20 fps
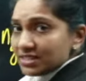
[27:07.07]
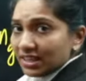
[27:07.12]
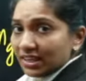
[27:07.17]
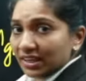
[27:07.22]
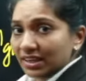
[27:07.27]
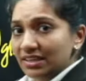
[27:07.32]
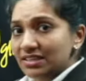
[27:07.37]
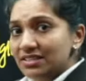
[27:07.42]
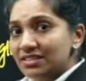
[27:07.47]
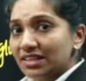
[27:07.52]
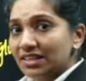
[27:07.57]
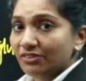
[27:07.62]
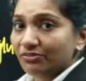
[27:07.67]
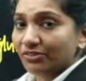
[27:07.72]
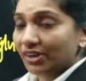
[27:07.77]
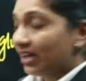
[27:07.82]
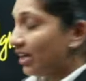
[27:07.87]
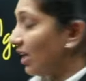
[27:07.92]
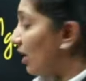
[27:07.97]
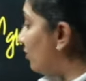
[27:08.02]
easily
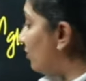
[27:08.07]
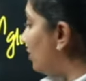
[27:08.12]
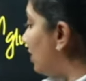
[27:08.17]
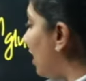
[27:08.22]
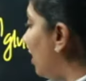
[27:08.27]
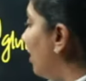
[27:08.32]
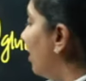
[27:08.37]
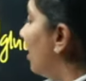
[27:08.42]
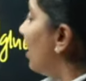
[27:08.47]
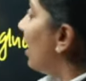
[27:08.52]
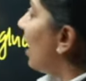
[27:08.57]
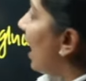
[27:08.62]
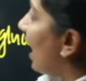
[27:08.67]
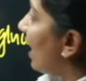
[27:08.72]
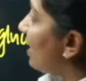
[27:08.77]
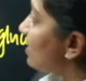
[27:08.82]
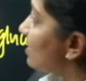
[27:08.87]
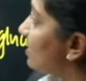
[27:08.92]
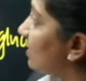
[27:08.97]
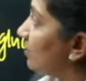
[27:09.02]
find out the
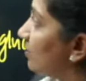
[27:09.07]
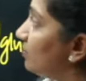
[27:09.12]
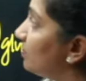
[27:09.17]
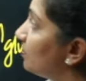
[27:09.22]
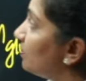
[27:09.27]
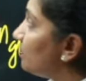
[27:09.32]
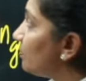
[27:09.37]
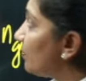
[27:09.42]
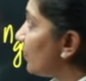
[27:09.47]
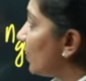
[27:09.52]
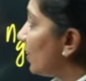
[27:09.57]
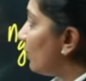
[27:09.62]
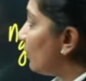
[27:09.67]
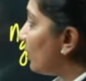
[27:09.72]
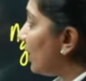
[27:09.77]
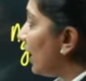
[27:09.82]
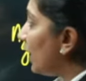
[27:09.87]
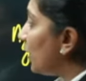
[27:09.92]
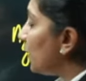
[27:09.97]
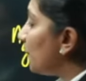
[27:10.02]
answer.
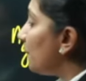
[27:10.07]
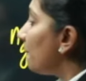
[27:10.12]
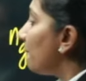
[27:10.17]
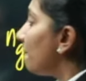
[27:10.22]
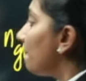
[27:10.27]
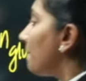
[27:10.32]
Okay.